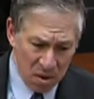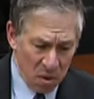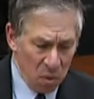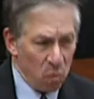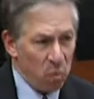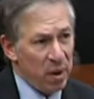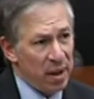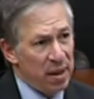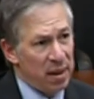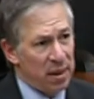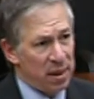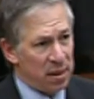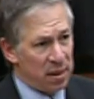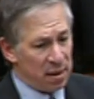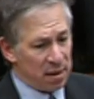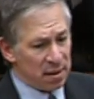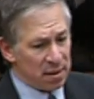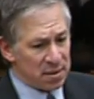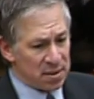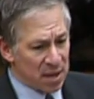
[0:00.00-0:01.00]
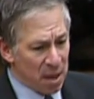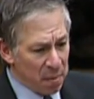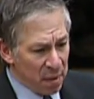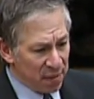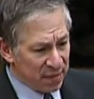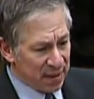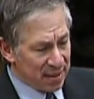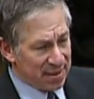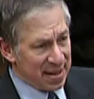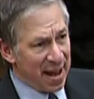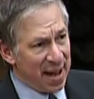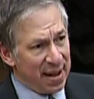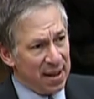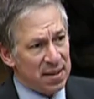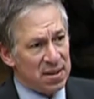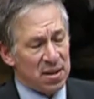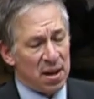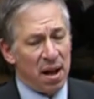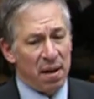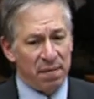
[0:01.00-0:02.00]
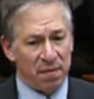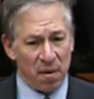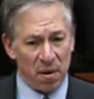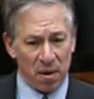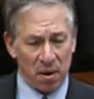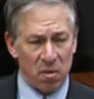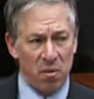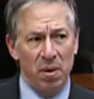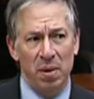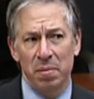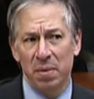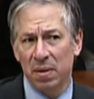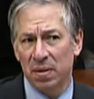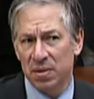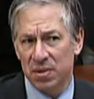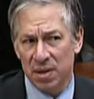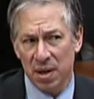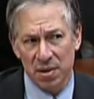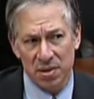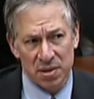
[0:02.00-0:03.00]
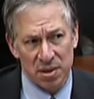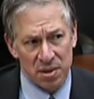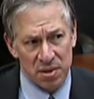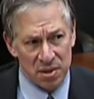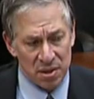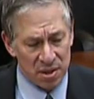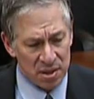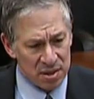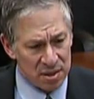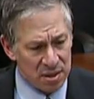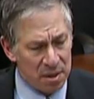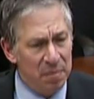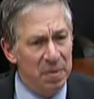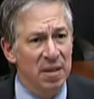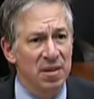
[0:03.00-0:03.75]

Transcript: with some of the tenets of our criminal justice system.